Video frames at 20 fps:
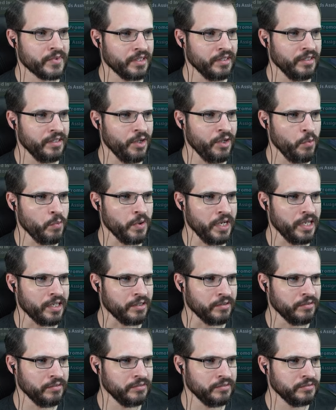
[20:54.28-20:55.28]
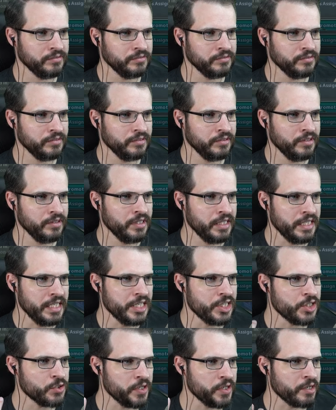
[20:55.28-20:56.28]
Oh, wow. Each
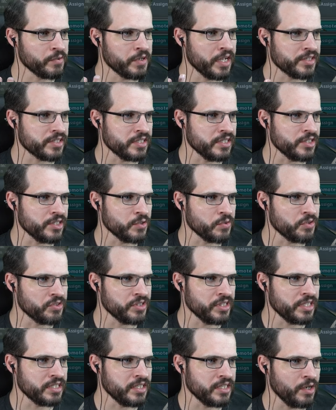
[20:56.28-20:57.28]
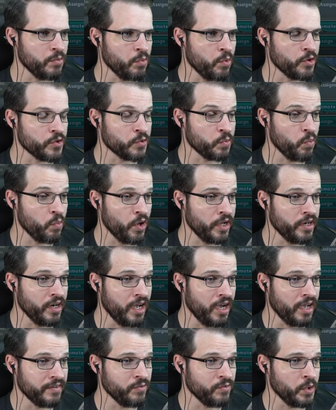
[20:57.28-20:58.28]
trade route sent to a city-state awards 1
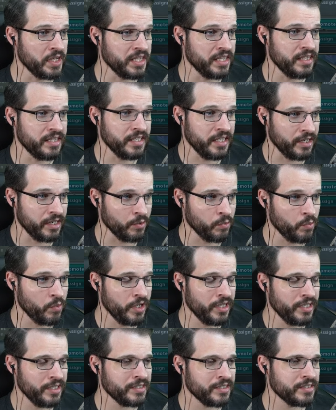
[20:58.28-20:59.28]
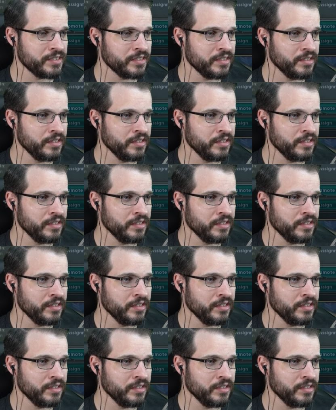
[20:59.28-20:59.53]
envoy there. What?